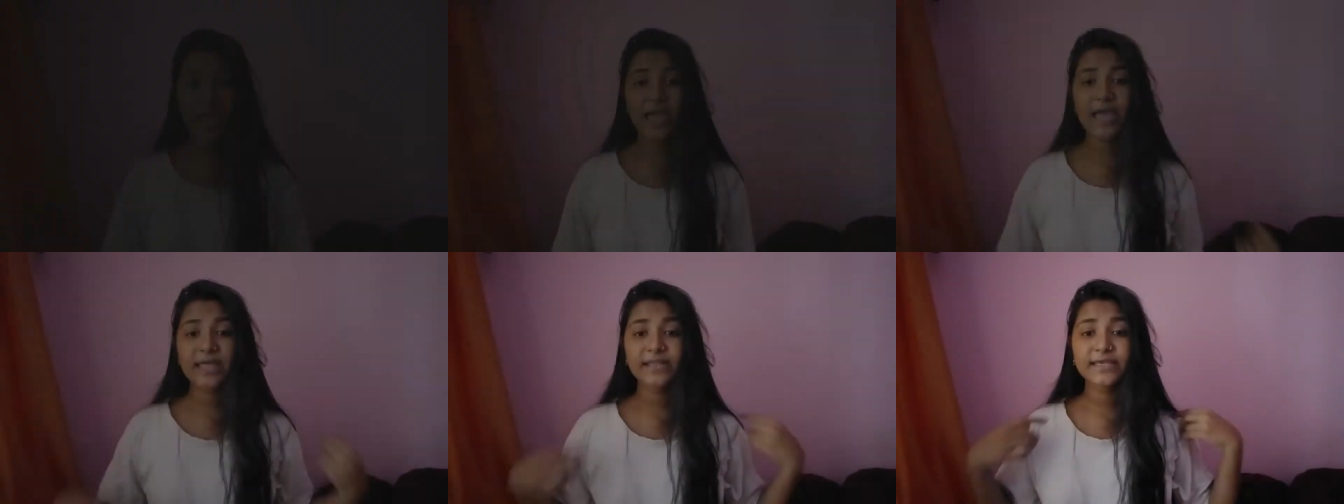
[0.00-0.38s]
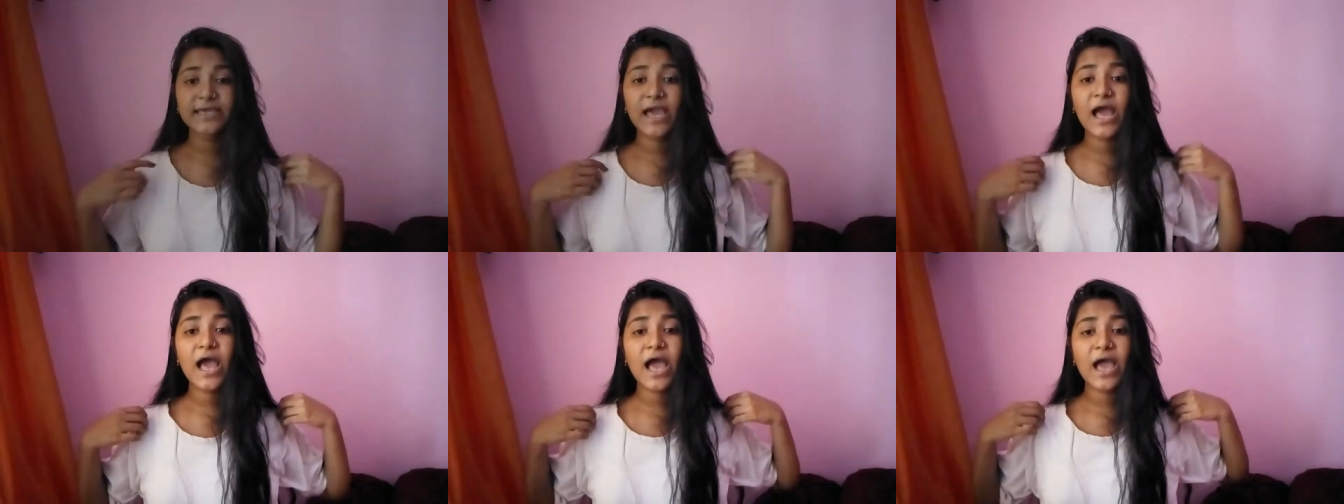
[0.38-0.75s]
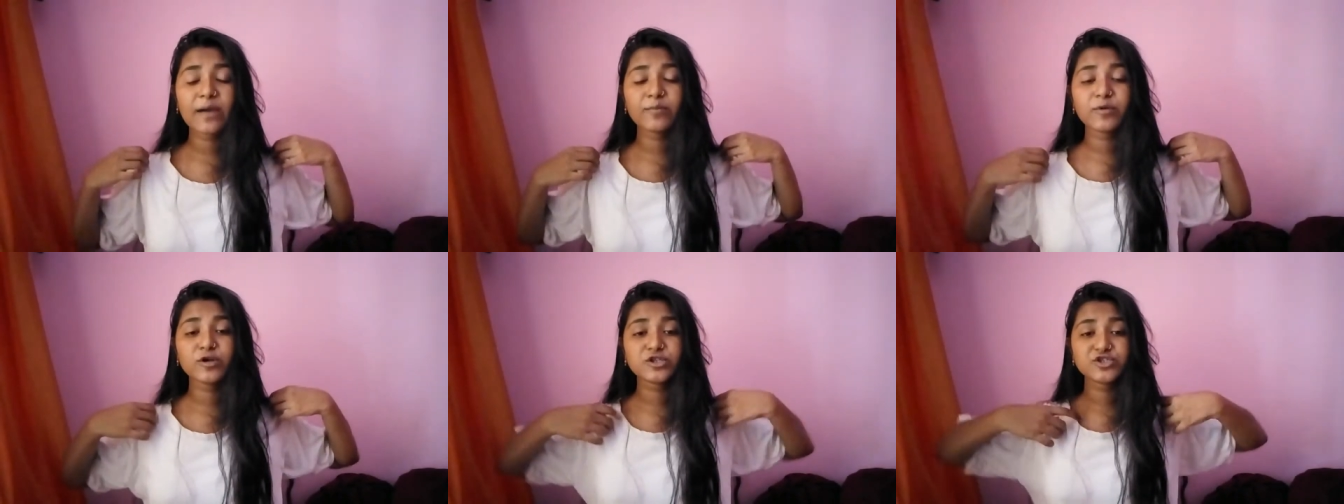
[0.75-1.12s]
And yeah,
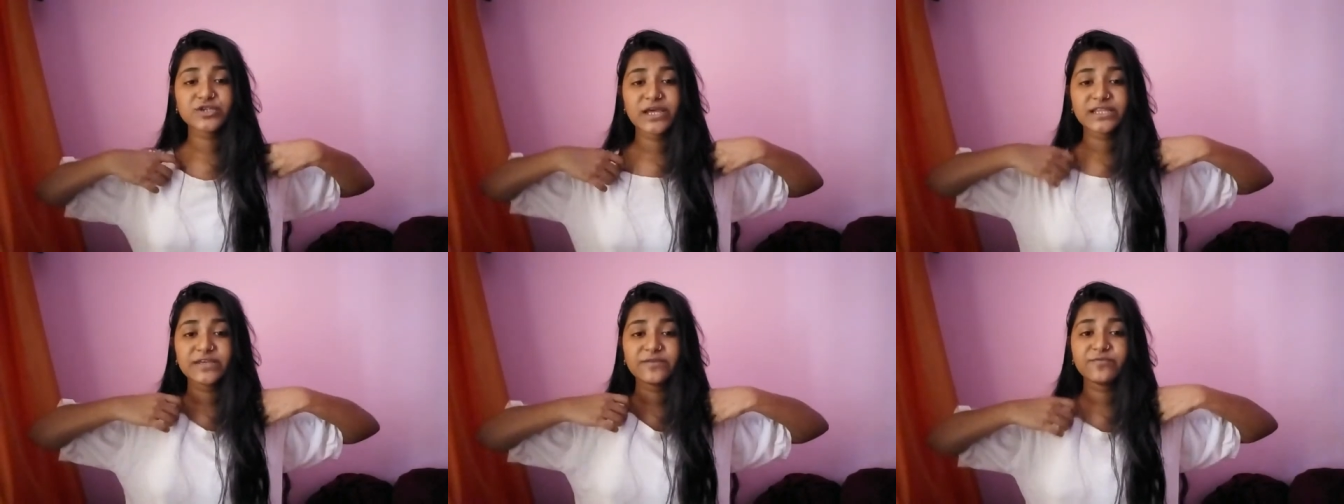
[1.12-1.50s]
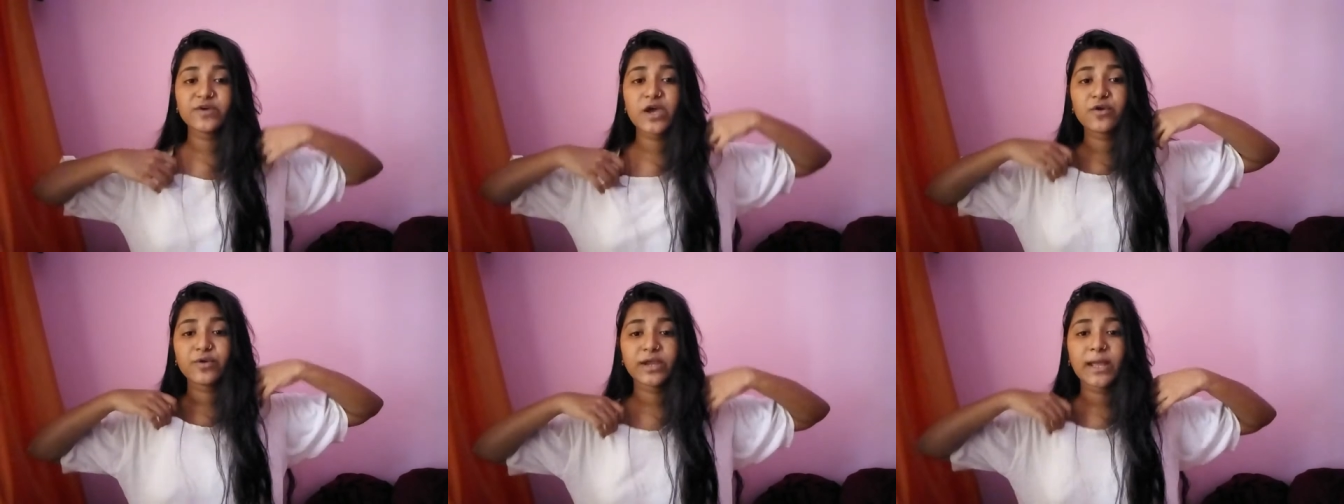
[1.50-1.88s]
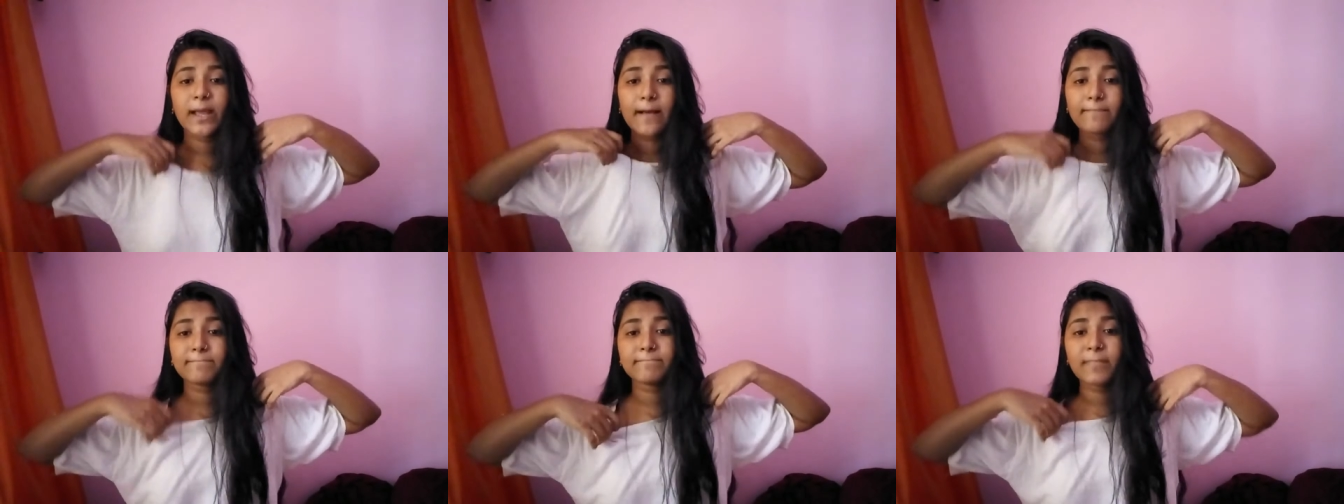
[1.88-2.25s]
I'm already wearing
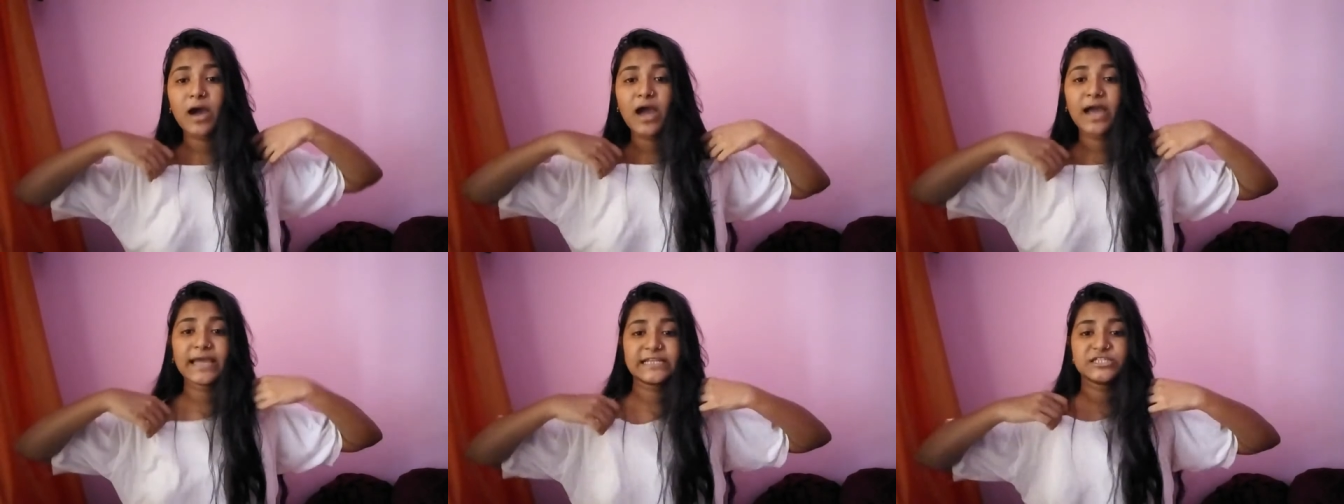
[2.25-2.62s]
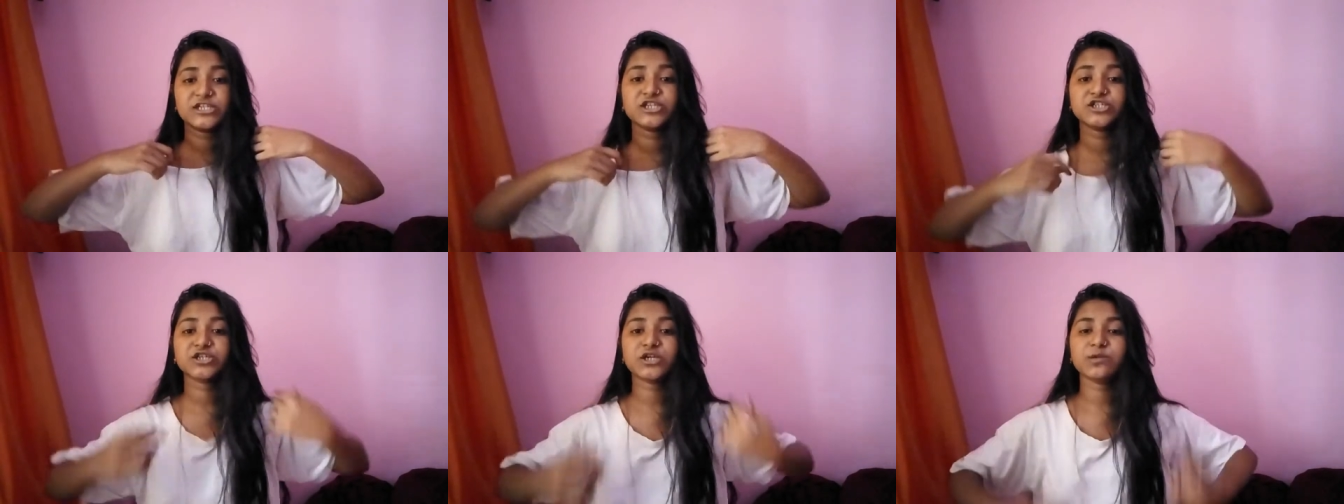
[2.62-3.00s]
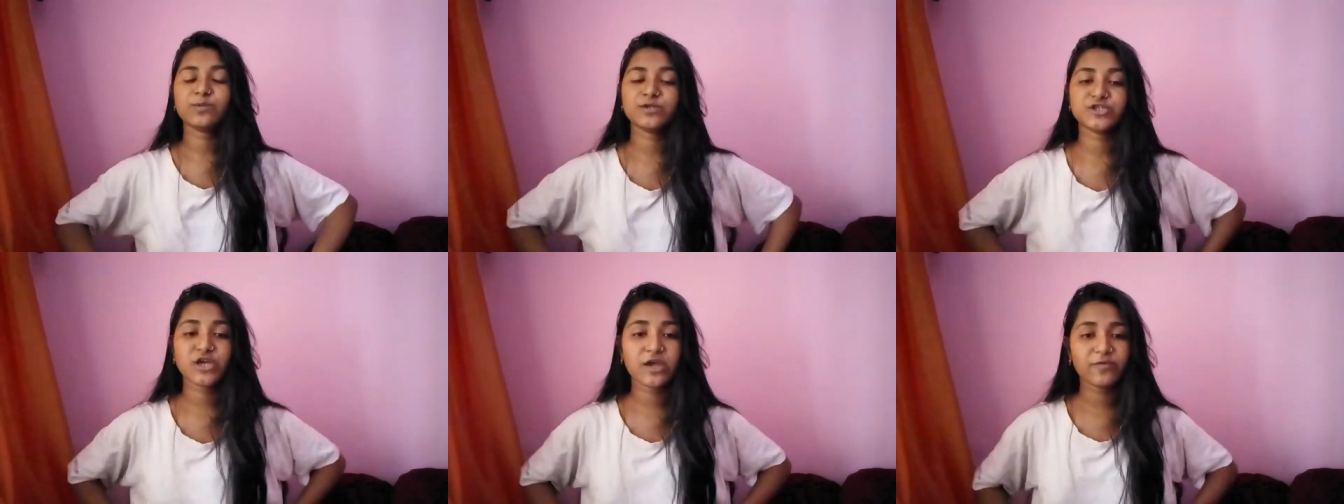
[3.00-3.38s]
my t-shirt
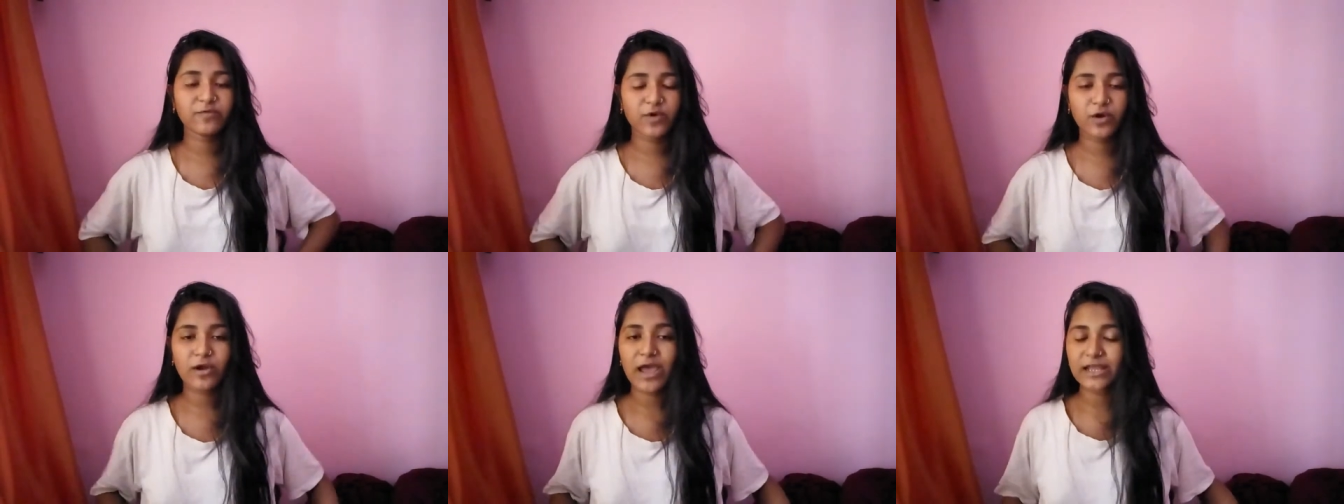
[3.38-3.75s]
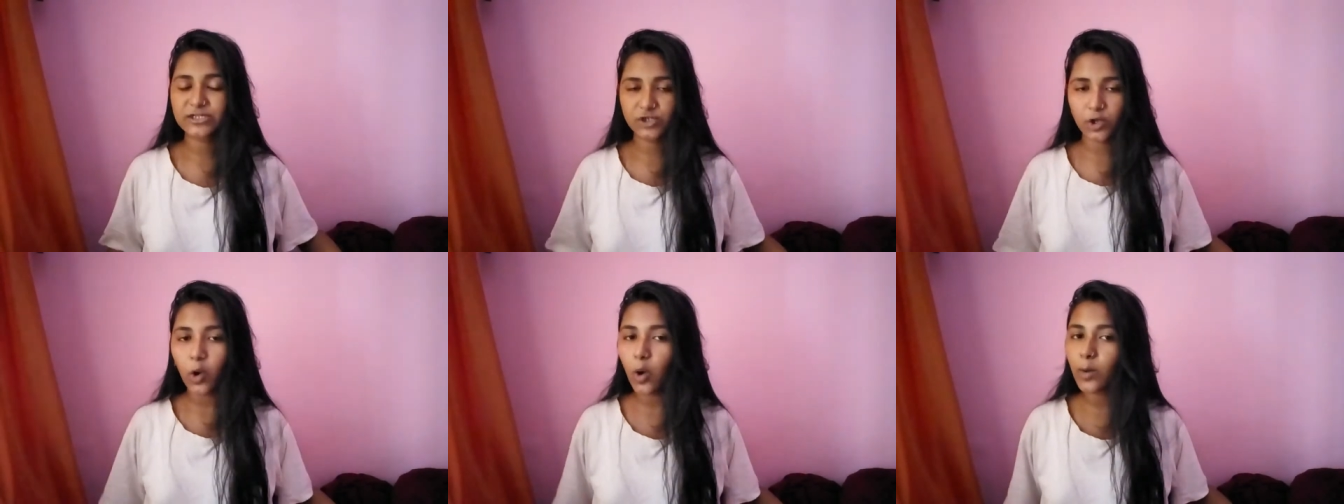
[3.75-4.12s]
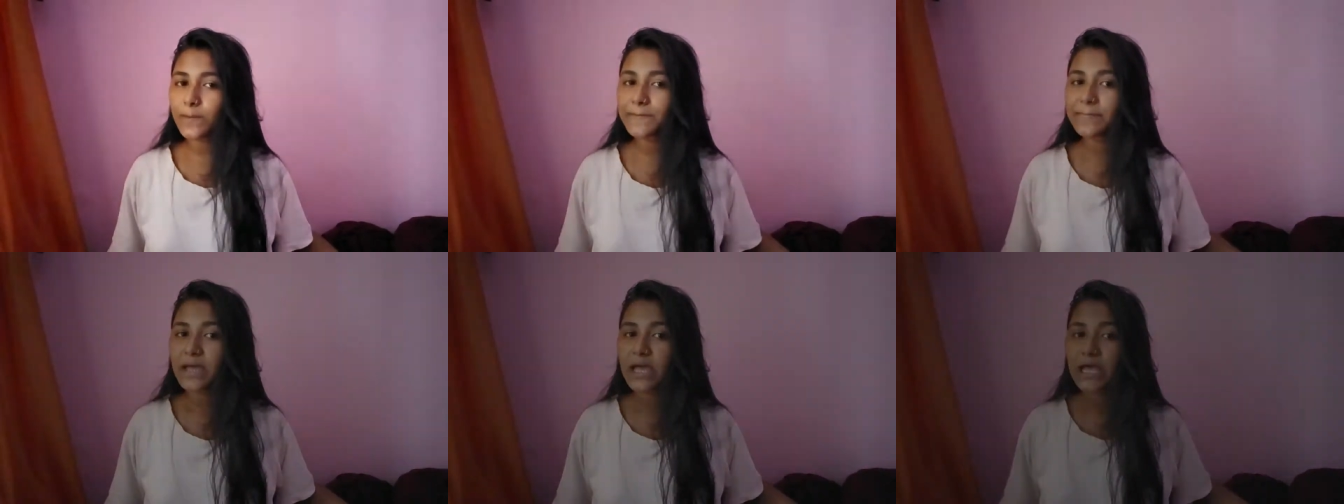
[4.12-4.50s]
which I wear at
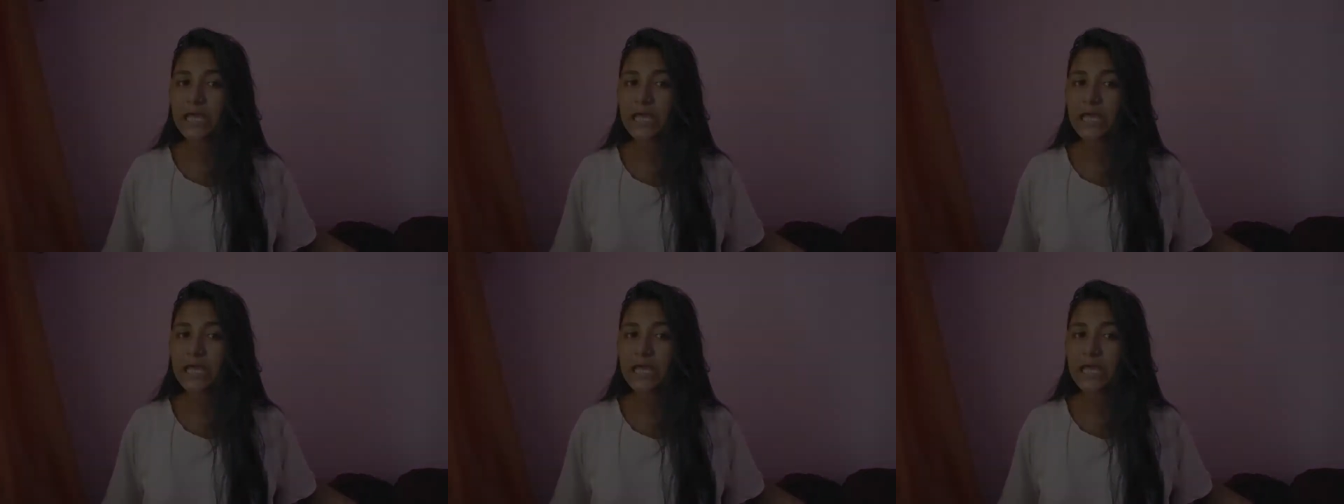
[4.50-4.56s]
home.